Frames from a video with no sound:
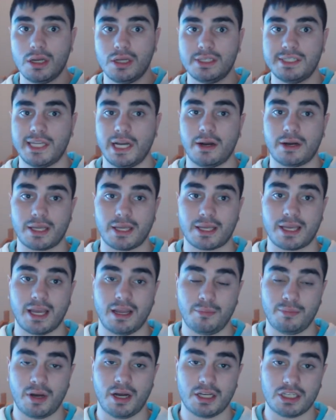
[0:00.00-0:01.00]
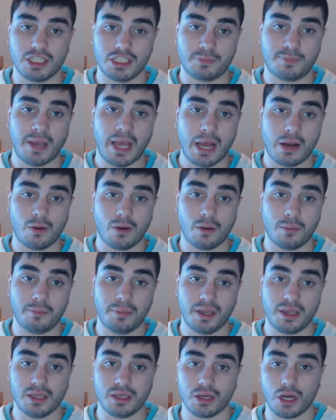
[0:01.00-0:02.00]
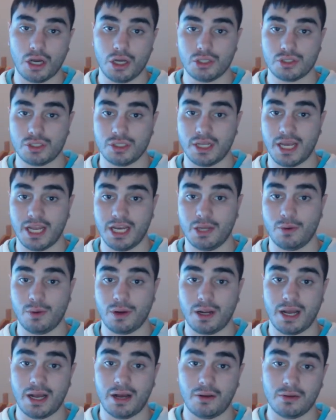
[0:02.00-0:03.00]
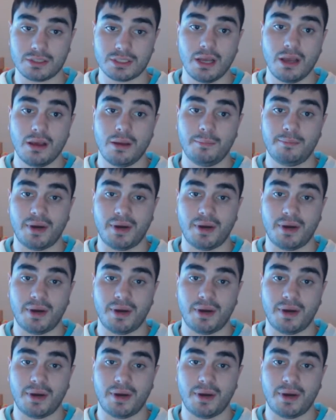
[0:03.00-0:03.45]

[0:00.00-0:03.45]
Zaraki Kenpachi's power being hosted anywhere else